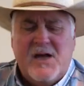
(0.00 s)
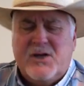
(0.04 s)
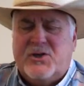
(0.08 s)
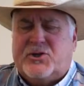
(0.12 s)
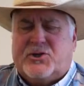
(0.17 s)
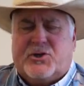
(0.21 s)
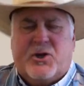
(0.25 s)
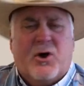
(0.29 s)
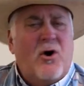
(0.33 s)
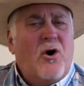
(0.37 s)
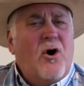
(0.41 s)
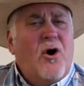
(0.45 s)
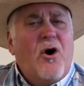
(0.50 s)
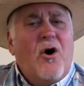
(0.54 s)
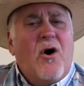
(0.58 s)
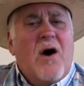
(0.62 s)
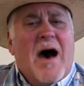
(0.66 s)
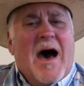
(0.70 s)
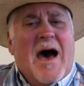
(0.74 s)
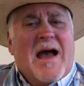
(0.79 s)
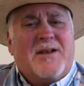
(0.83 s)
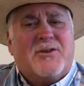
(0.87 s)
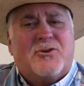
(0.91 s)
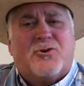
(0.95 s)
So
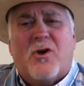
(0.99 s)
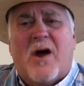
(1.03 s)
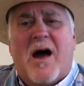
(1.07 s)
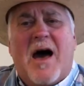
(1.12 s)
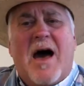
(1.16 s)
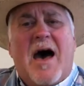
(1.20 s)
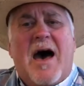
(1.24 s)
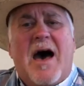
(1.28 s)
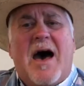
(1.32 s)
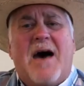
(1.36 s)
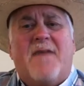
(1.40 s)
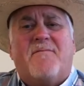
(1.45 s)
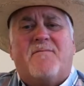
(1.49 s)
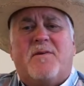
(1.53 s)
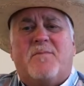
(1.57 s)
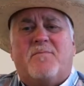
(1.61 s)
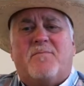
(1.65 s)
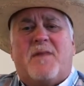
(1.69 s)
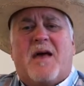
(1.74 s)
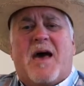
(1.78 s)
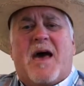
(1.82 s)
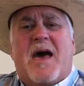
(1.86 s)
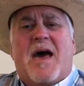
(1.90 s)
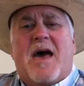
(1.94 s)
I drive
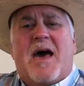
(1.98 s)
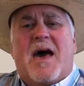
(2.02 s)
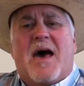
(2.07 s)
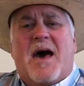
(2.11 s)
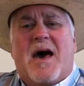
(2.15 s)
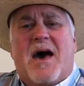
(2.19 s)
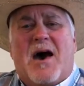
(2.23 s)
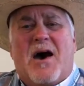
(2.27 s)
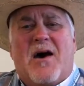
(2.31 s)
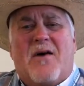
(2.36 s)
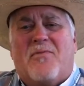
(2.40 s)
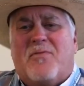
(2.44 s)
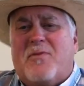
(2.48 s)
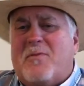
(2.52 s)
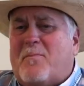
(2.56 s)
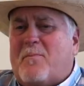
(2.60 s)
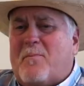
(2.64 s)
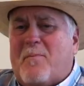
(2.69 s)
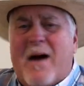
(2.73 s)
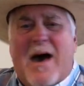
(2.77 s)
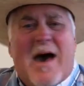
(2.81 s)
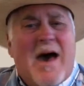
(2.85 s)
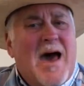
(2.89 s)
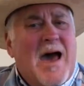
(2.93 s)
him down
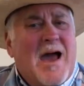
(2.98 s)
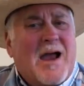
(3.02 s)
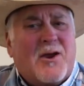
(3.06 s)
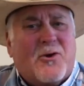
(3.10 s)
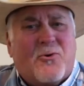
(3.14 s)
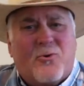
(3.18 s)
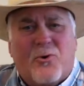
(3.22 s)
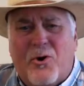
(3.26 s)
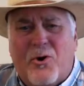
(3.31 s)
the back